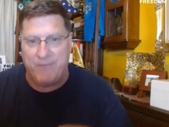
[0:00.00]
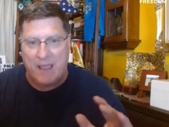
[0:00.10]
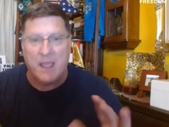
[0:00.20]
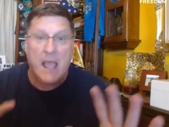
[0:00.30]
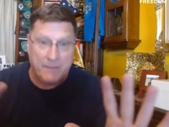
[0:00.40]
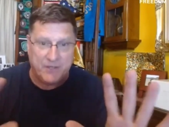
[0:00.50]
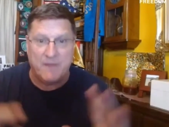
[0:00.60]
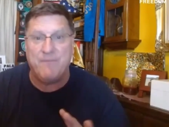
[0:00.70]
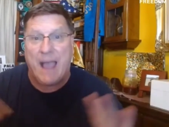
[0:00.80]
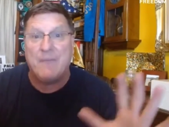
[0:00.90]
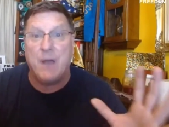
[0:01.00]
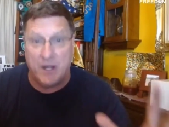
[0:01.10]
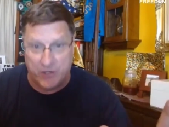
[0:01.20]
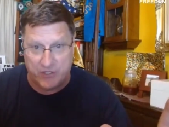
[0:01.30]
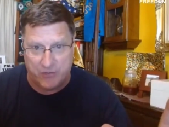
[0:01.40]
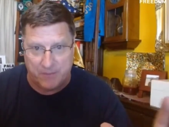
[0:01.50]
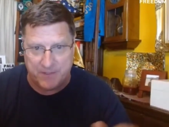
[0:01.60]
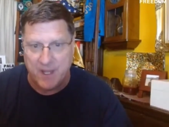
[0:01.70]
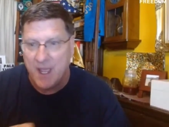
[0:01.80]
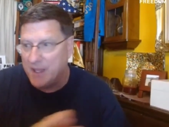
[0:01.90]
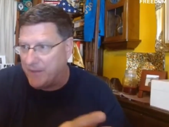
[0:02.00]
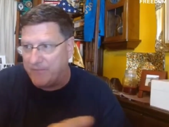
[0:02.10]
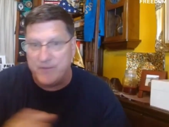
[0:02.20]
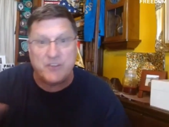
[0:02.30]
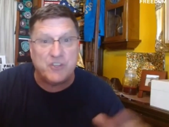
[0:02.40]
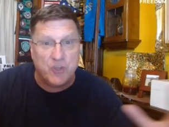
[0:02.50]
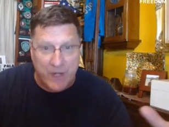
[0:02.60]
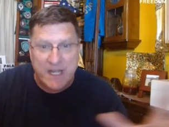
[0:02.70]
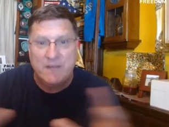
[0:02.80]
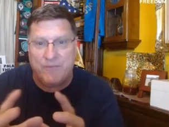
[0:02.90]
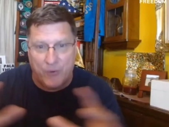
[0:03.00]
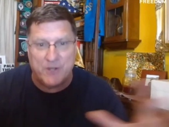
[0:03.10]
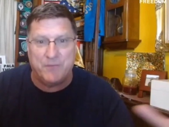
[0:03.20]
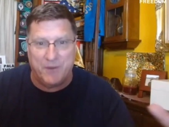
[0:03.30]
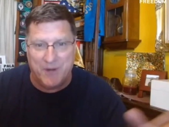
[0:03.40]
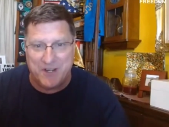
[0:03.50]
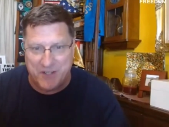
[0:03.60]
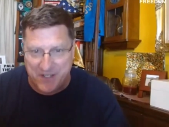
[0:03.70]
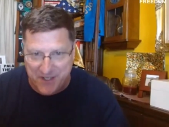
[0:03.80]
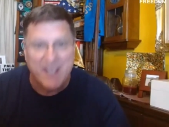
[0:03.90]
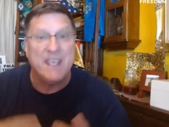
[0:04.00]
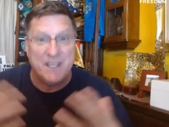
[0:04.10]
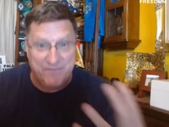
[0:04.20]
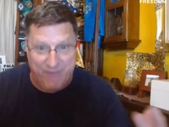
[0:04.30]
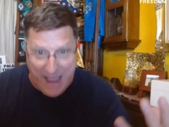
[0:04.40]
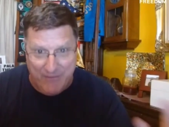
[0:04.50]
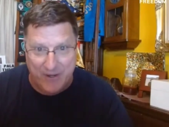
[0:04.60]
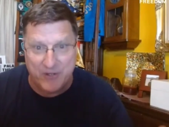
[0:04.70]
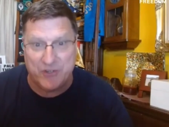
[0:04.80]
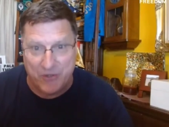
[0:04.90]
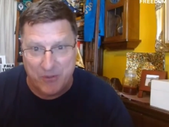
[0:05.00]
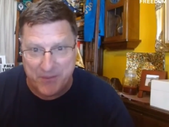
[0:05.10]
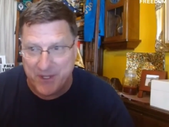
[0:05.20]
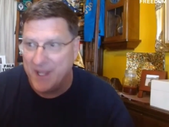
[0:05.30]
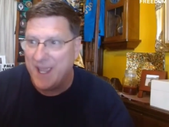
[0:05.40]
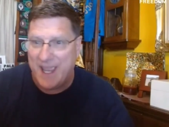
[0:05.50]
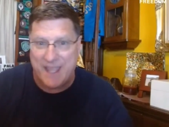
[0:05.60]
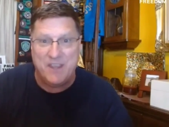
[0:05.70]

So five, I'm sorry, 500 troops the screening force for the Russians is 500 troops,